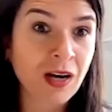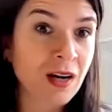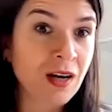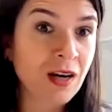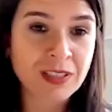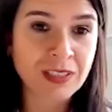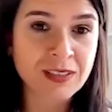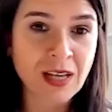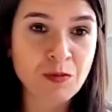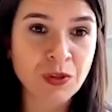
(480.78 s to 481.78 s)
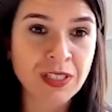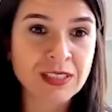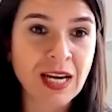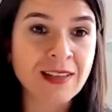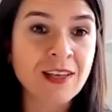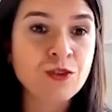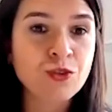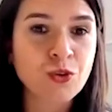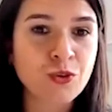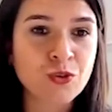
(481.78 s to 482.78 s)
uh, what Istanbul is and
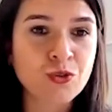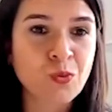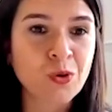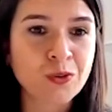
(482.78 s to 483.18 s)
introduce